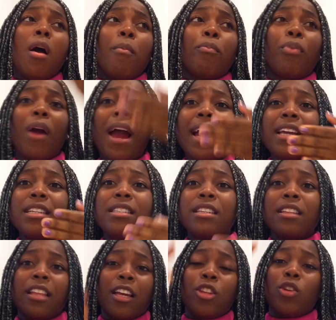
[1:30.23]
price
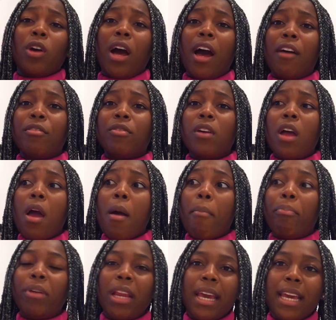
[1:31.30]
and then you have
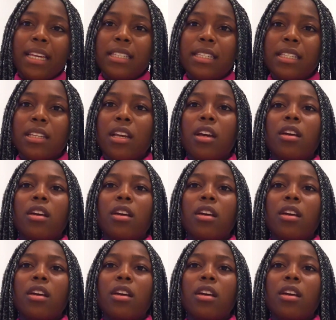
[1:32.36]
place,